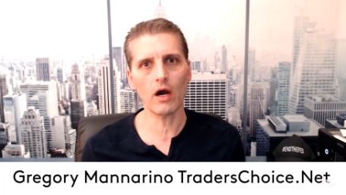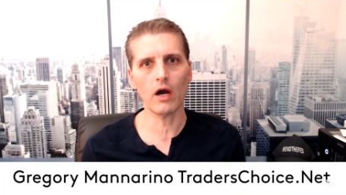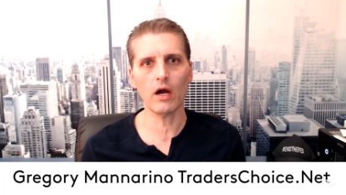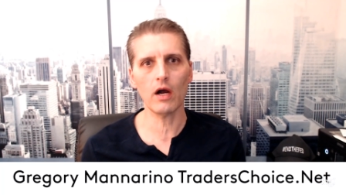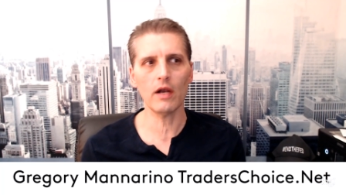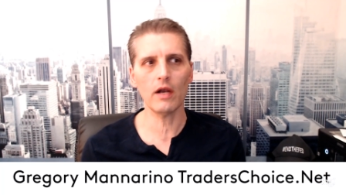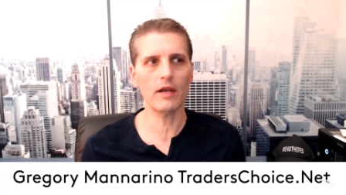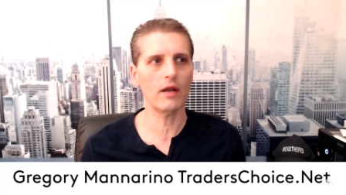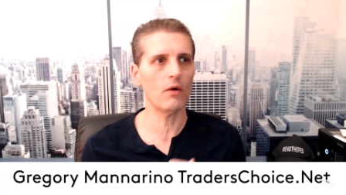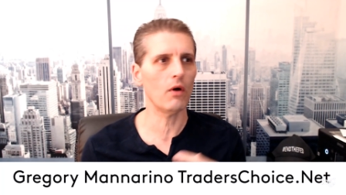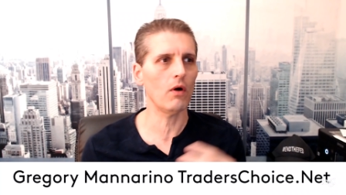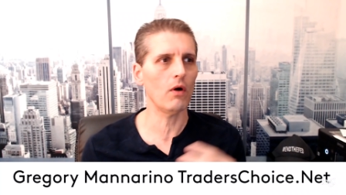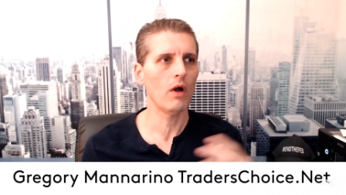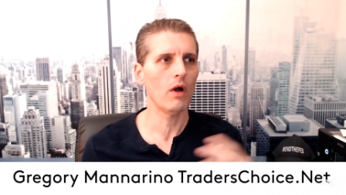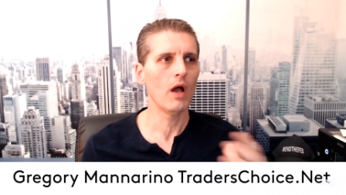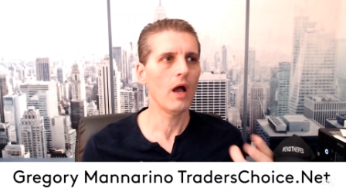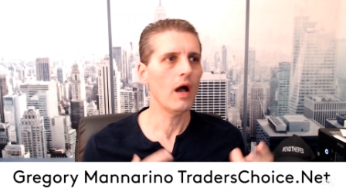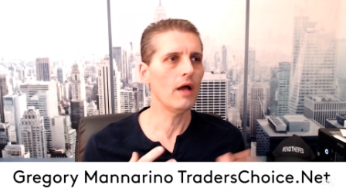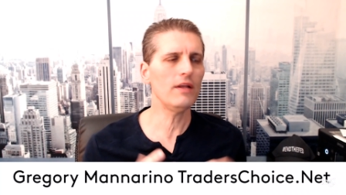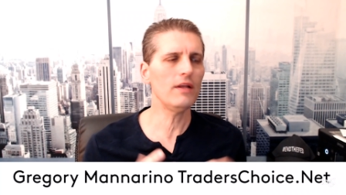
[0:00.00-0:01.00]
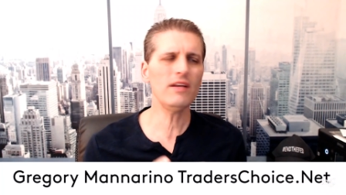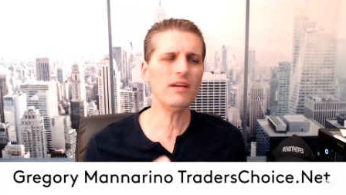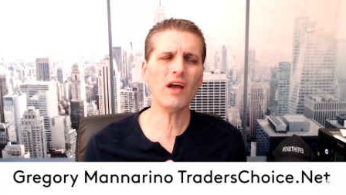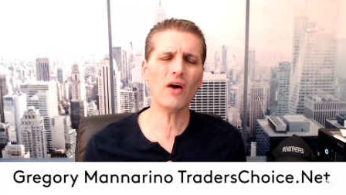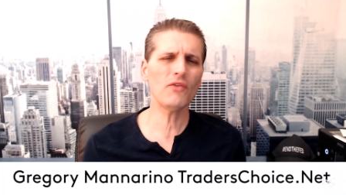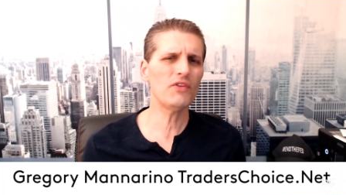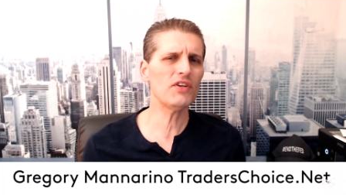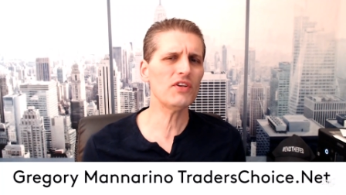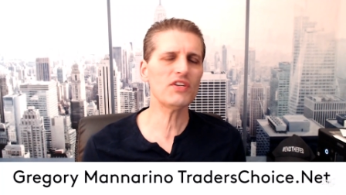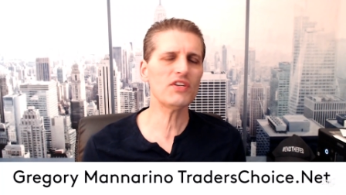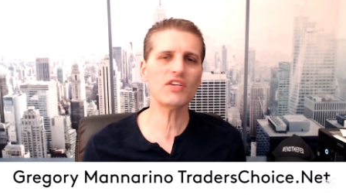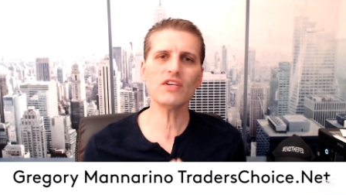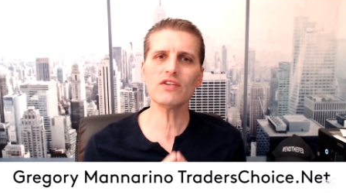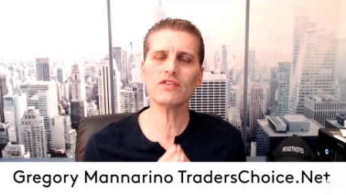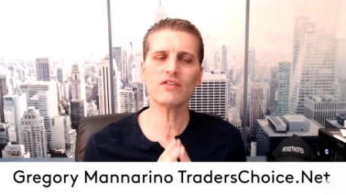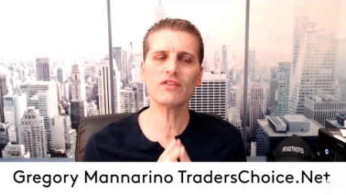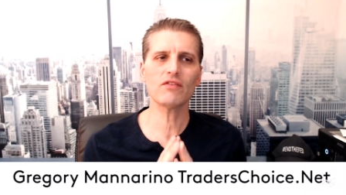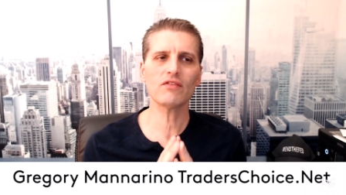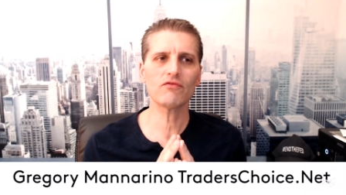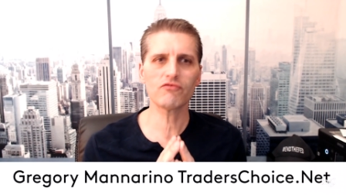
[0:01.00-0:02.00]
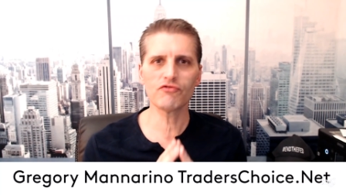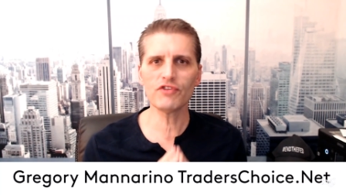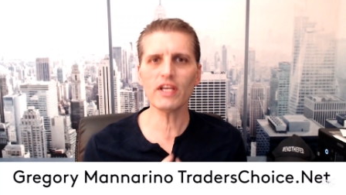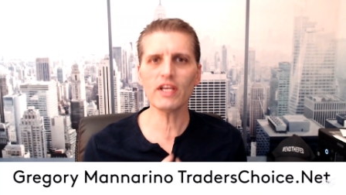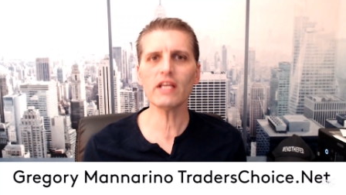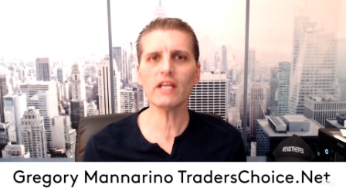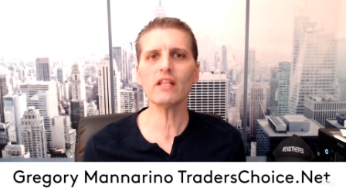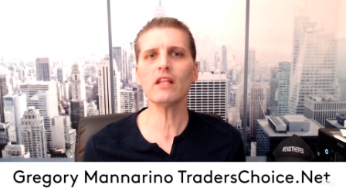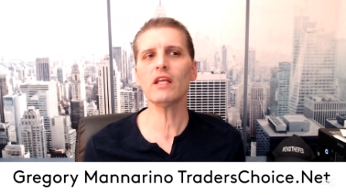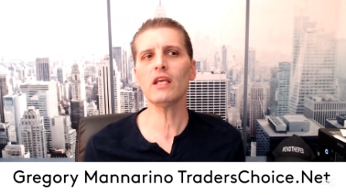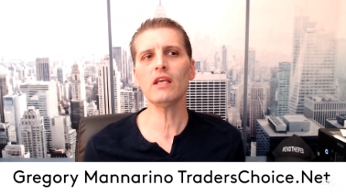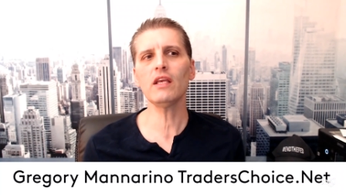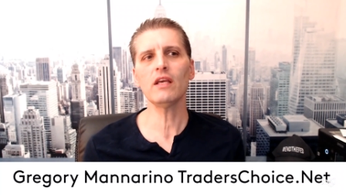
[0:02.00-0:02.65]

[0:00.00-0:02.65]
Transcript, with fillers: Oh, no, this is really